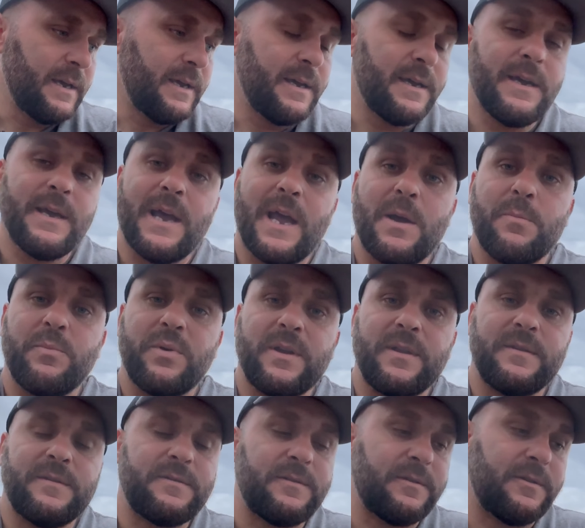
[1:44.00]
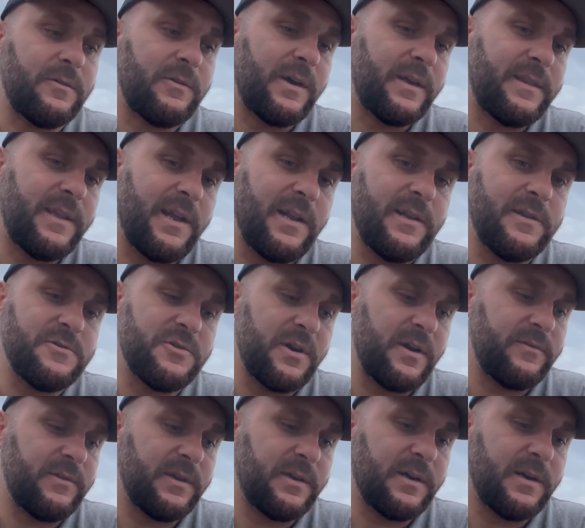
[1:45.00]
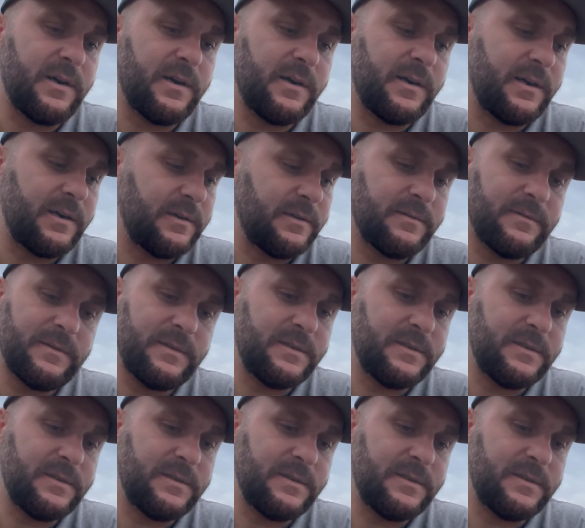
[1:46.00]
It happens. I daily drive the car.